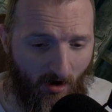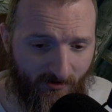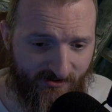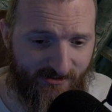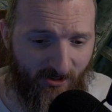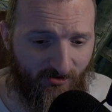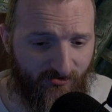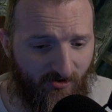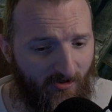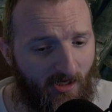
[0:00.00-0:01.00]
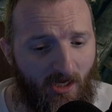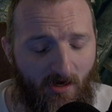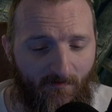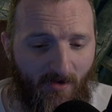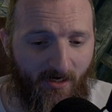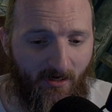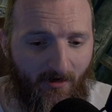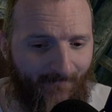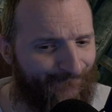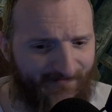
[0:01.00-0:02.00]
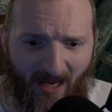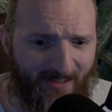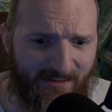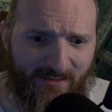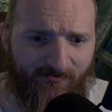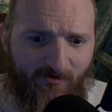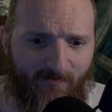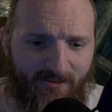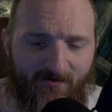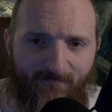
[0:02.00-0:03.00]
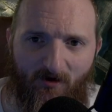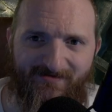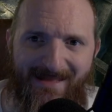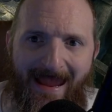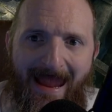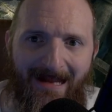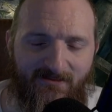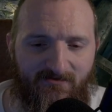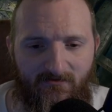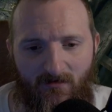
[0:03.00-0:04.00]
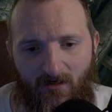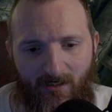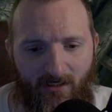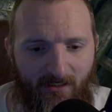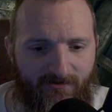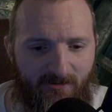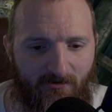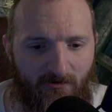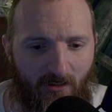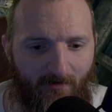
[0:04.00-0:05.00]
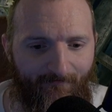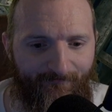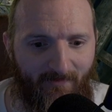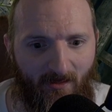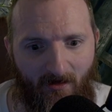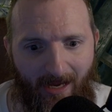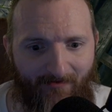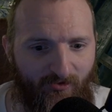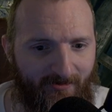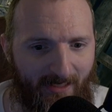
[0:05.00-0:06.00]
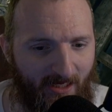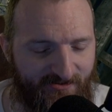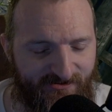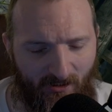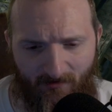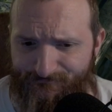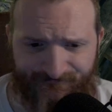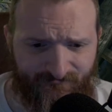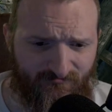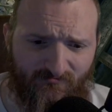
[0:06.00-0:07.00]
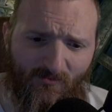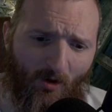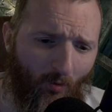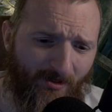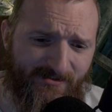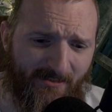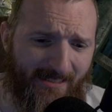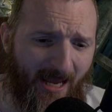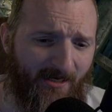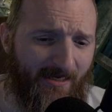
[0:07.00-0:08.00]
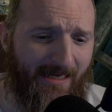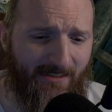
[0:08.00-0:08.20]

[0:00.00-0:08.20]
character but I didn't even beat the first act until after I died. So once I died in